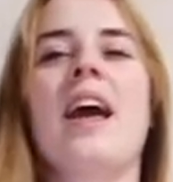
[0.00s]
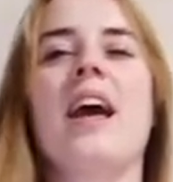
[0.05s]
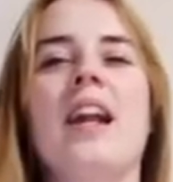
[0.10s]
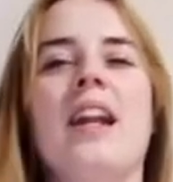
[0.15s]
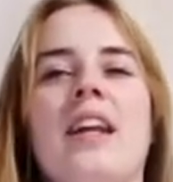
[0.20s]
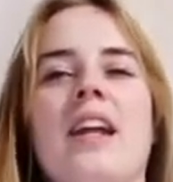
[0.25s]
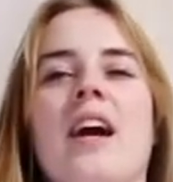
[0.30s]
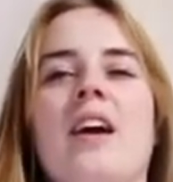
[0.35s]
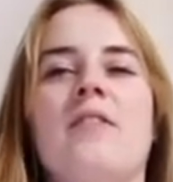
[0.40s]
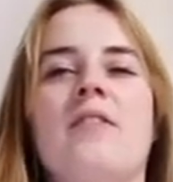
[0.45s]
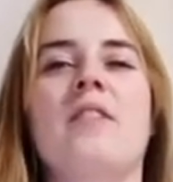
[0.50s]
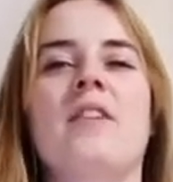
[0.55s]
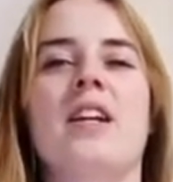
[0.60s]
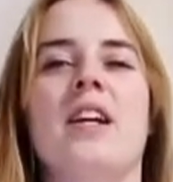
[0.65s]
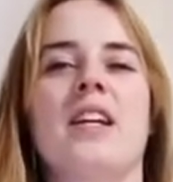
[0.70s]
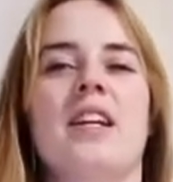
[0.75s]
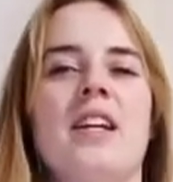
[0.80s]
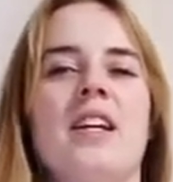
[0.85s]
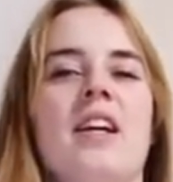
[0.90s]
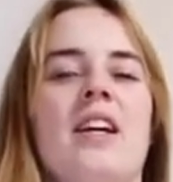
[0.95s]
And yeah, I feel
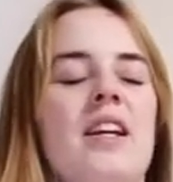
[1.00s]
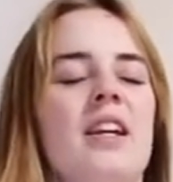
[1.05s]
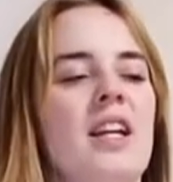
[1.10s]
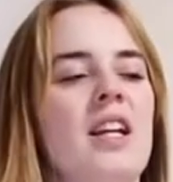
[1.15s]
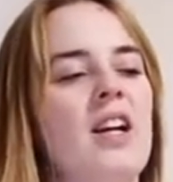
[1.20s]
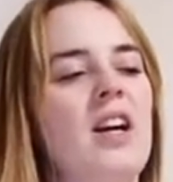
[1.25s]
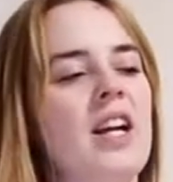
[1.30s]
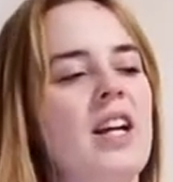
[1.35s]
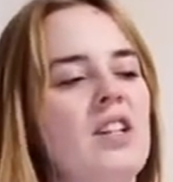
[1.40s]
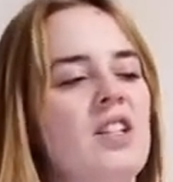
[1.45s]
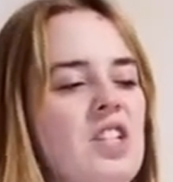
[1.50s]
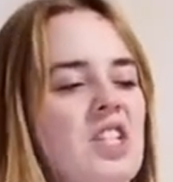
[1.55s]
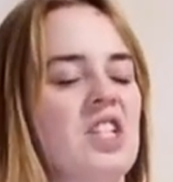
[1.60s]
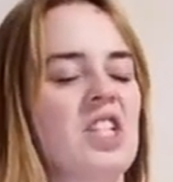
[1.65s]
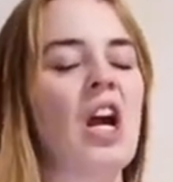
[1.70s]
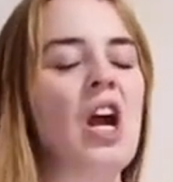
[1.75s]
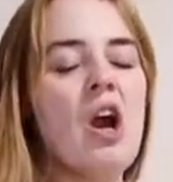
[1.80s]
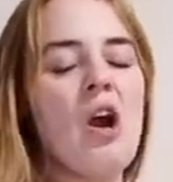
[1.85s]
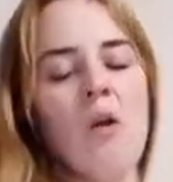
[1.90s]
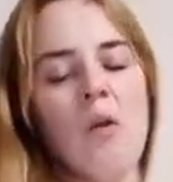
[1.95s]
like, you know, I could
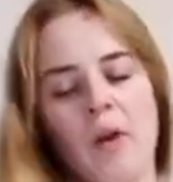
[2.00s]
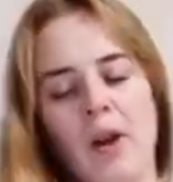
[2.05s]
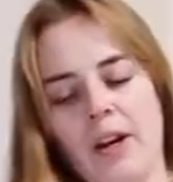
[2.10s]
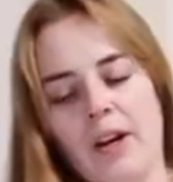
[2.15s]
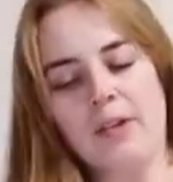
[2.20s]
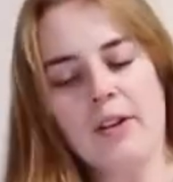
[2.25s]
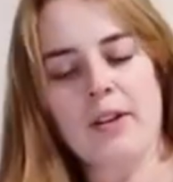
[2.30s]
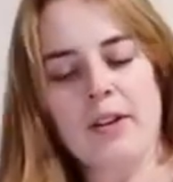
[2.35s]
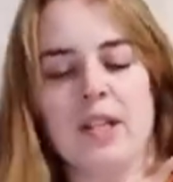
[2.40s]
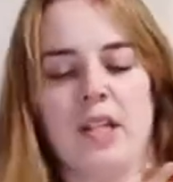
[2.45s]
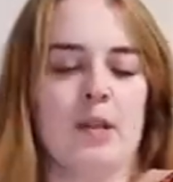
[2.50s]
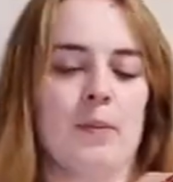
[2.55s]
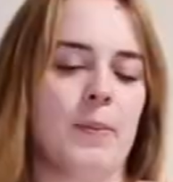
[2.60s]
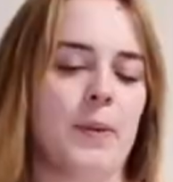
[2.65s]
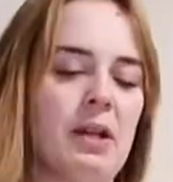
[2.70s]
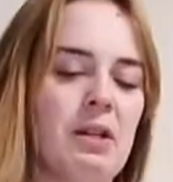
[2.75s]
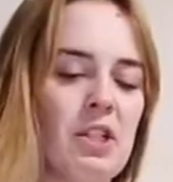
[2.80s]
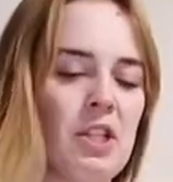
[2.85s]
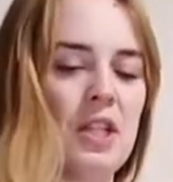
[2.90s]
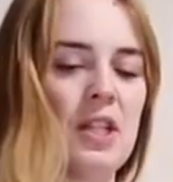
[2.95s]
just run around at the
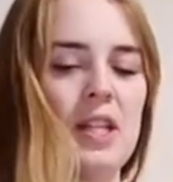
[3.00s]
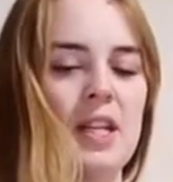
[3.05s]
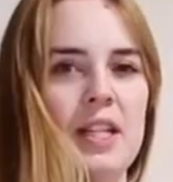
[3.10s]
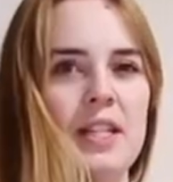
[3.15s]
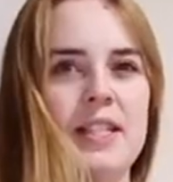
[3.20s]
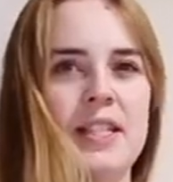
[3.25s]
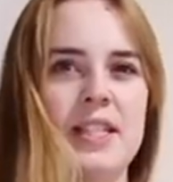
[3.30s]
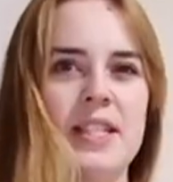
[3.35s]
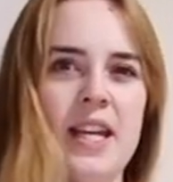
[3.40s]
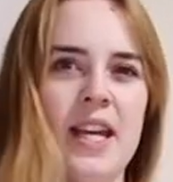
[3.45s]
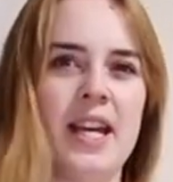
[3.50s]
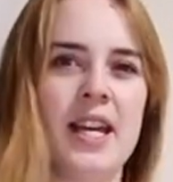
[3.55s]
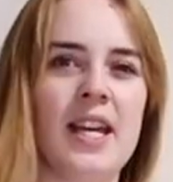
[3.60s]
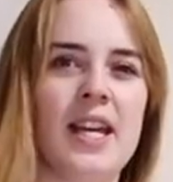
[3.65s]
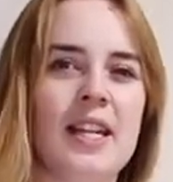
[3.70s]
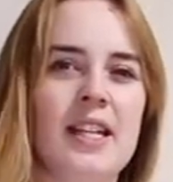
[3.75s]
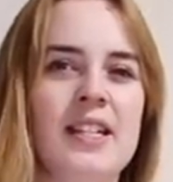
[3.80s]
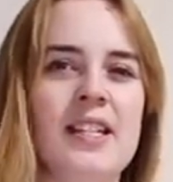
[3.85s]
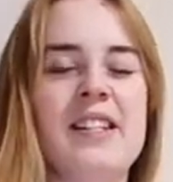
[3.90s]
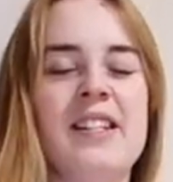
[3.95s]
beach in this
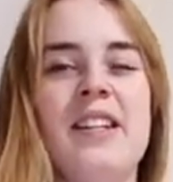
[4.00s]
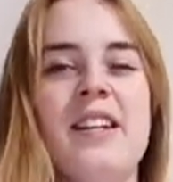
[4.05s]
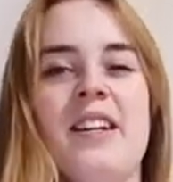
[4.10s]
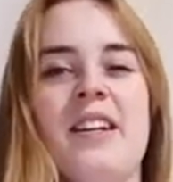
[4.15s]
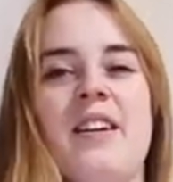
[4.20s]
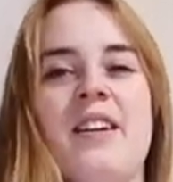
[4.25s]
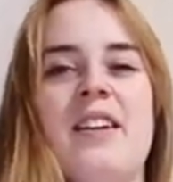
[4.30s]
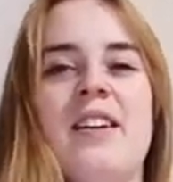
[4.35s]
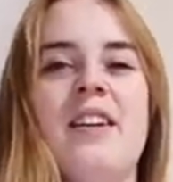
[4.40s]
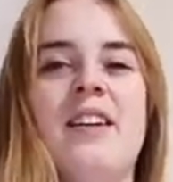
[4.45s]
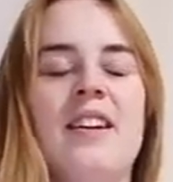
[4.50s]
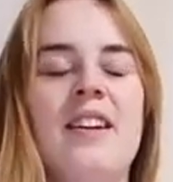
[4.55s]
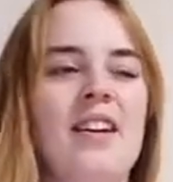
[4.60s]
and uh,